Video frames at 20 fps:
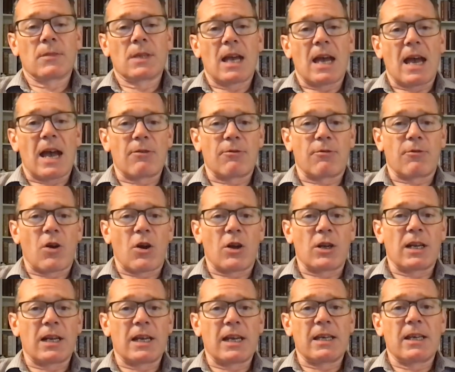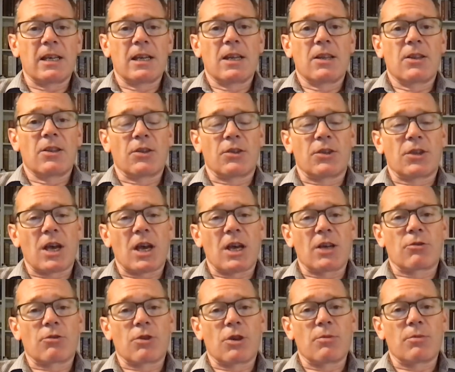And finally, the
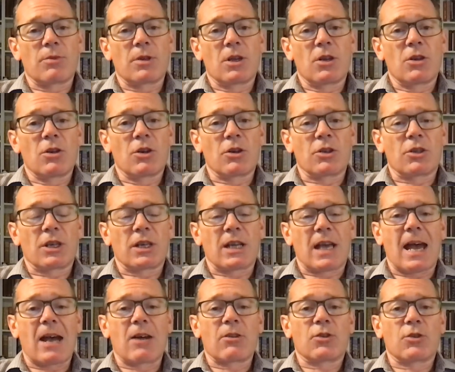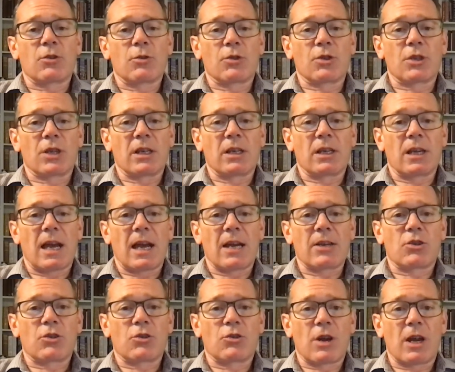third group looked at outsourcing
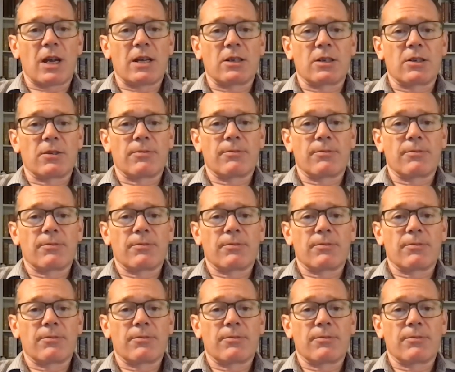as a trend.